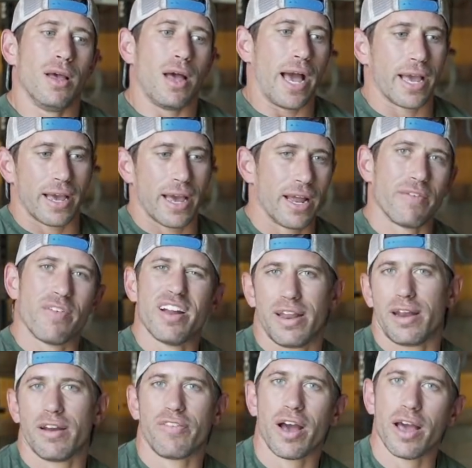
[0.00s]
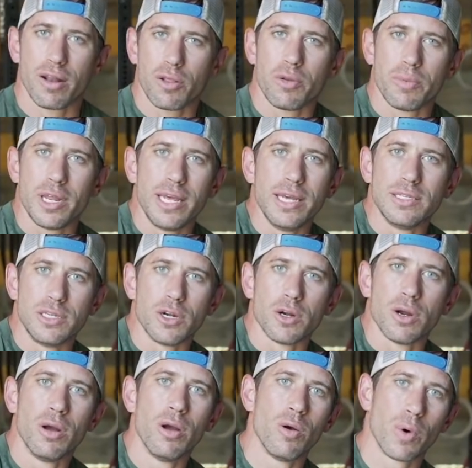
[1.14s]
I can kind of identify it a little bit
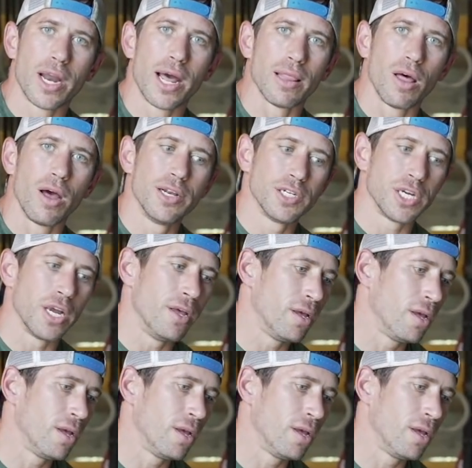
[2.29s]
easier when I lunge.